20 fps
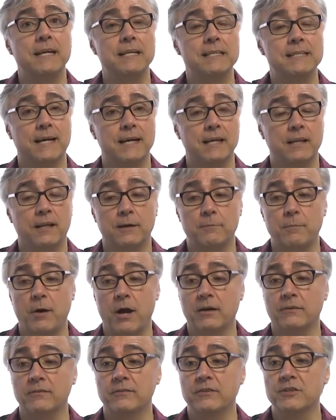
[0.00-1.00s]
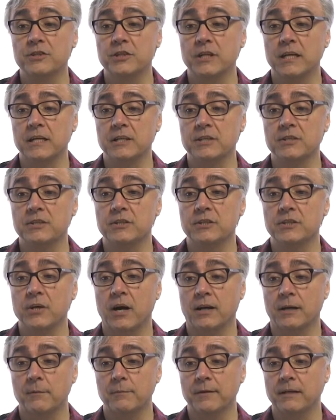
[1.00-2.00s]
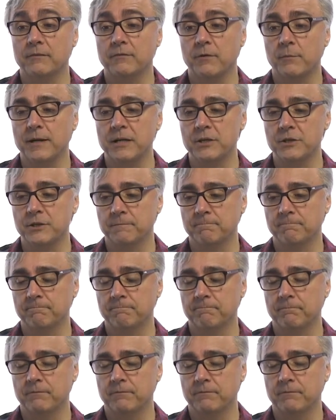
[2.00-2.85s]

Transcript: a dialog box to change the document information.